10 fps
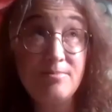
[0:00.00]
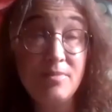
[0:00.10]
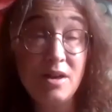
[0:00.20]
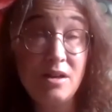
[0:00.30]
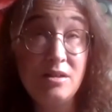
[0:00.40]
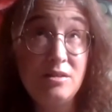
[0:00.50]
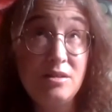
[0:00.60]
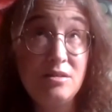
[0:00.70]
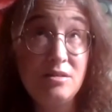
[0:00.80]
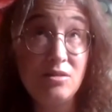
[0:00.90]
under
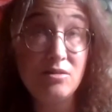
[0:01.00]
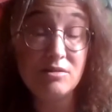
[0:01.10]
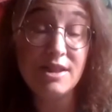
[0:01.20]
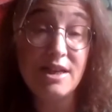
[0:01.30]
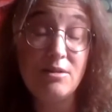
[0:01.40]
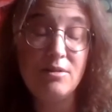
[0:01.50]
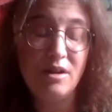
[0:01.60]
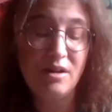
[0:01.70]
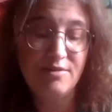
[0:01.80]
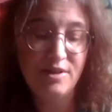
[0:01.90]
lockdown,
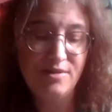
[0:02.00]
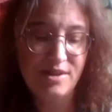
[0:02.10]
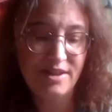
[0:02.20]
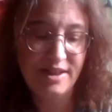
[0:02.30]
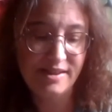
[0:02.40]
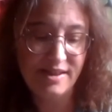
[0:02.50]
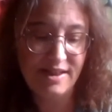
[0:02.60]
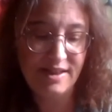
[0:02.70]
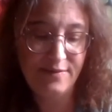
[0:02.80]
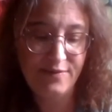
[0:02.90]
I wrote an
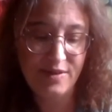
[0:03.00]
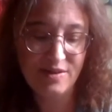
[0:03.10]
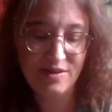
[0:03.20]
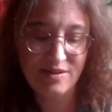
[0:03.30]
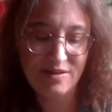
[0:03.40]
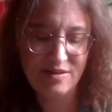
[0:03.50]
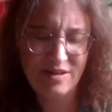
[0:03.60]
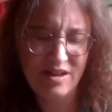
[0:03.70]
essay for